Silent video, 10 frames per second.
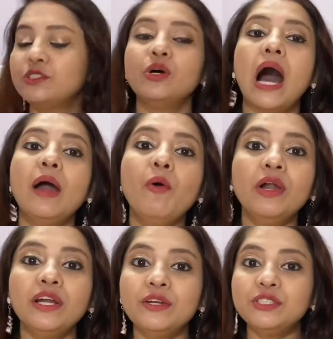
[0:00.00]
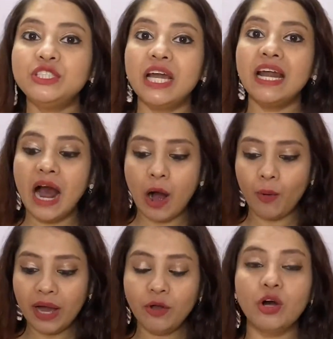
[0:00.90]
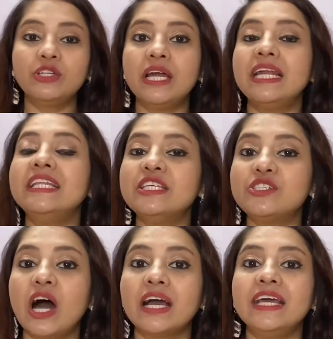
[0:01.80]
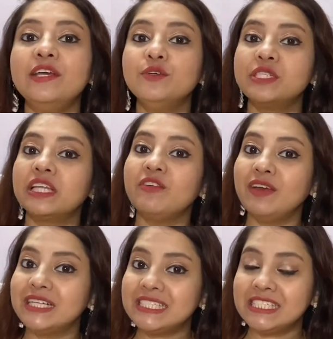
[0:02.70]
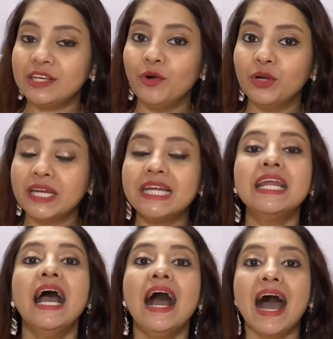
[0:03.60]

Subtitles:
So I wanted to share how I got ready this Rakhi using the VLCC Gold Kit.